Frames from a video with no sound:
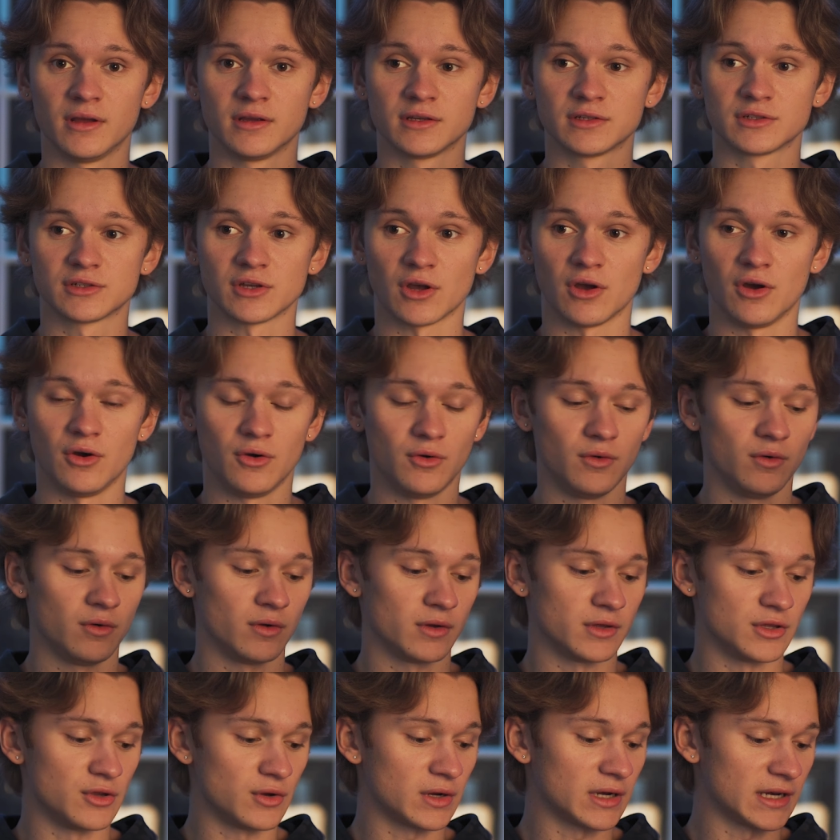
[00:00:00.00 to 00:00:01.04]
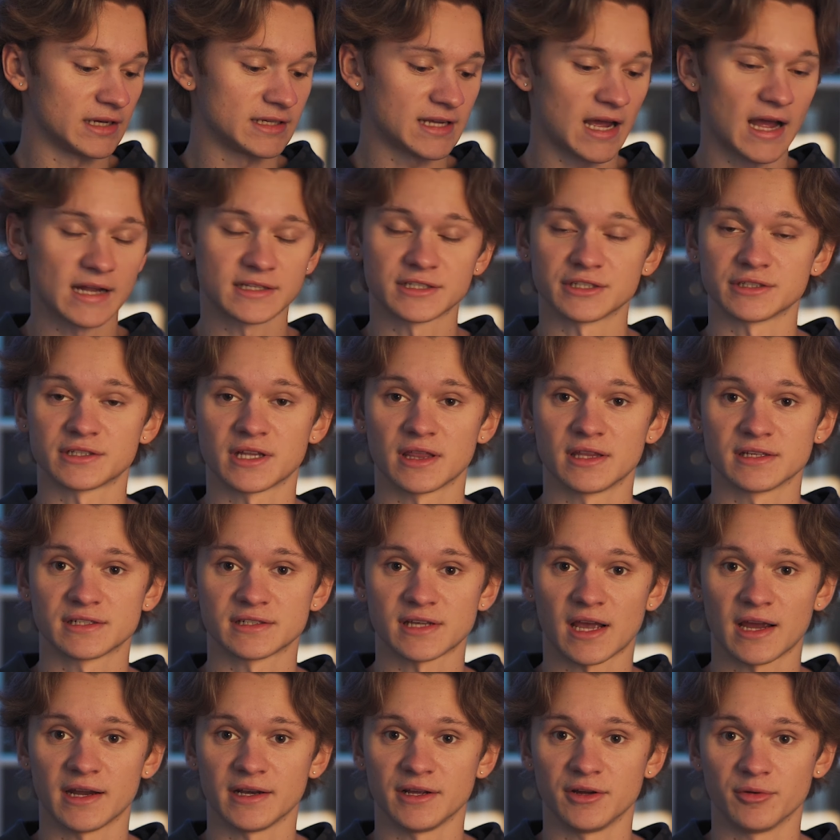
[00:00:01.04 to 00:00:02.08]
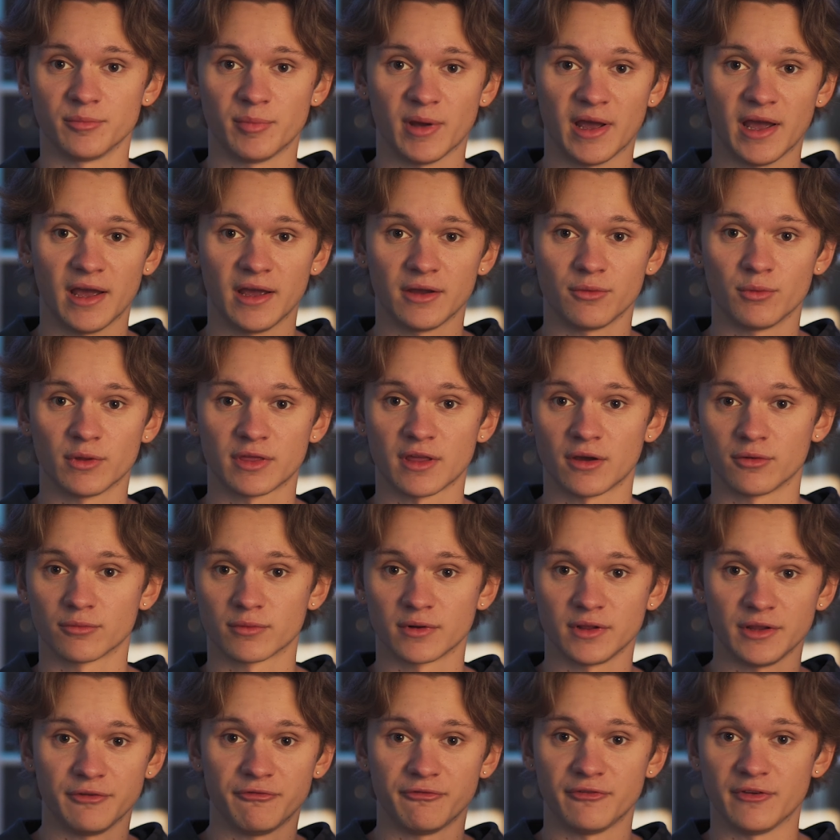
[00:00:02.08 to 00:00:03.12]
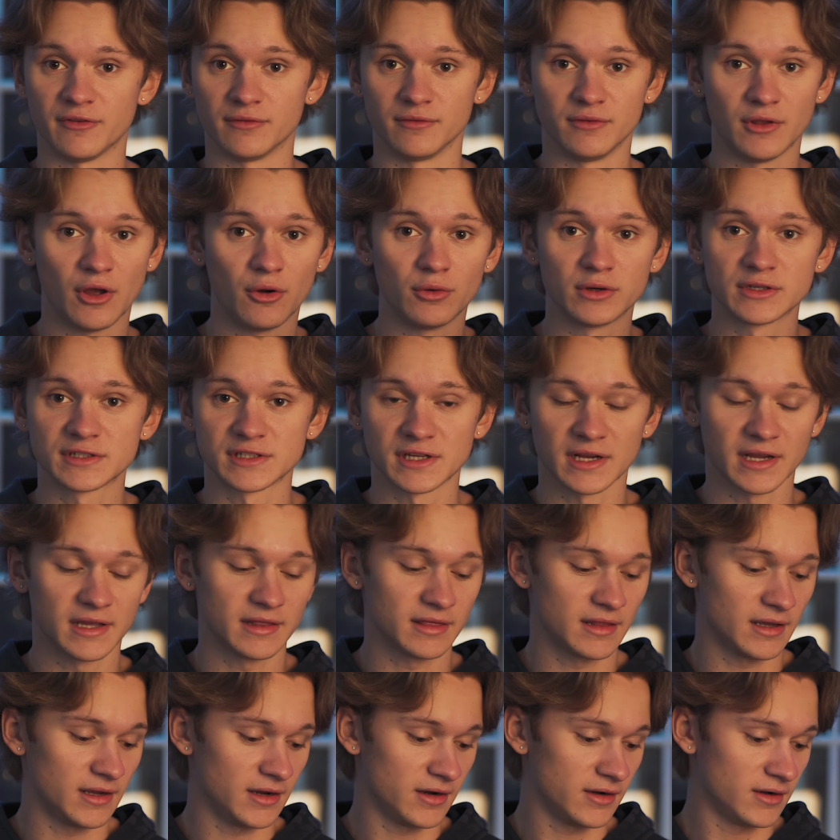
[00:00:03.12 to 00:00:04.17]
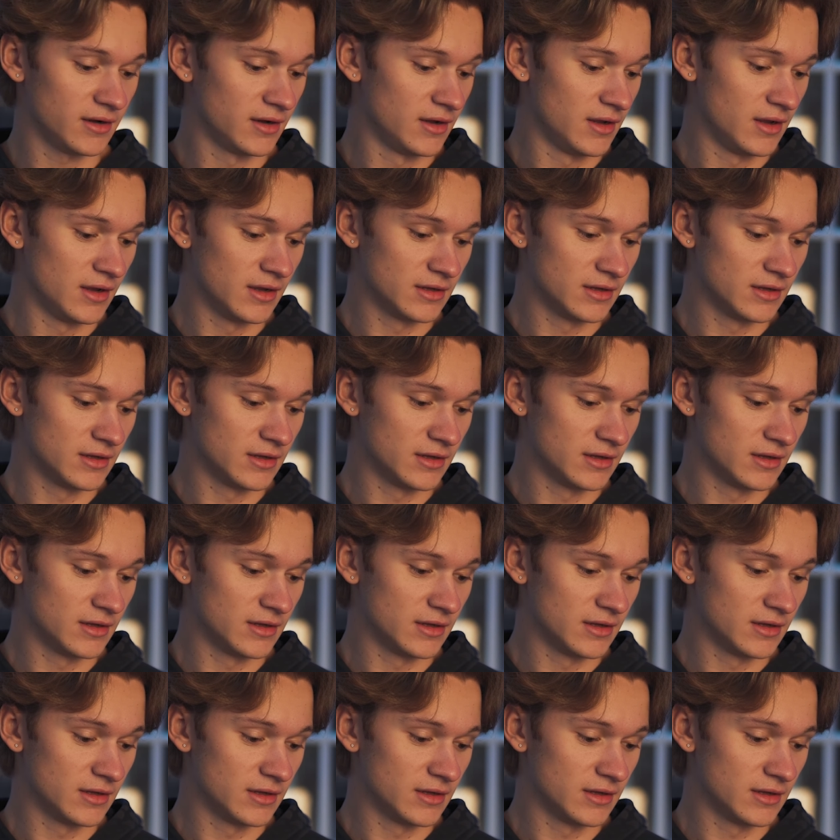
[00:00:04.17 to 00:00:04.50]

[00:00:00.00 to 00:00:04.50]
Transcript: so you can attach it to the side of your bag without really noticing it there.